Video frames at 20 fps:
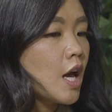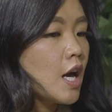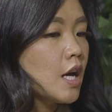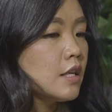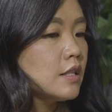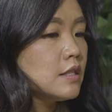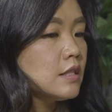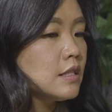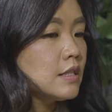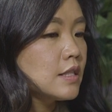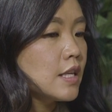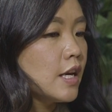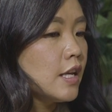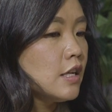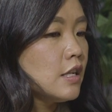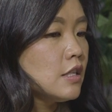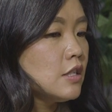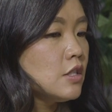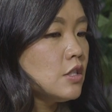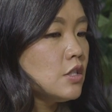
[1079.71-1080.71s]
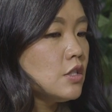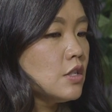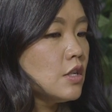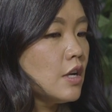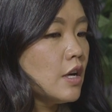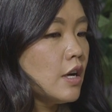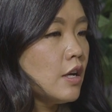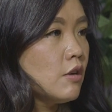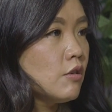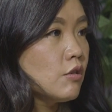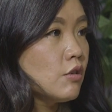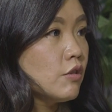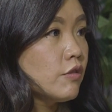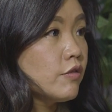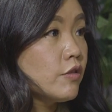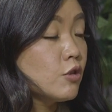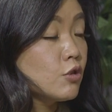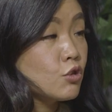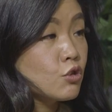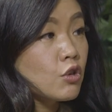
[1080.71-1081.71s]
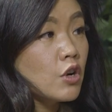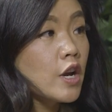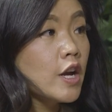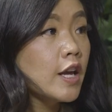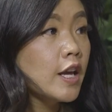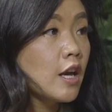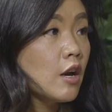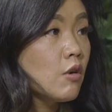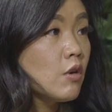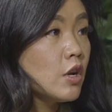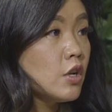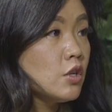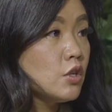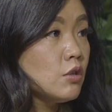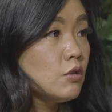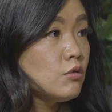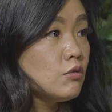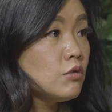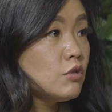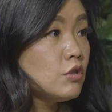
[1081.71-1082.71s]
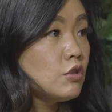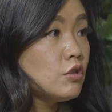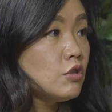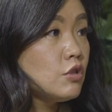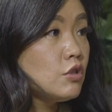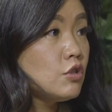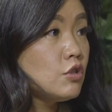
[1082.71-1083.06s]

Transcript: has decided, I don't know if they're trying out a new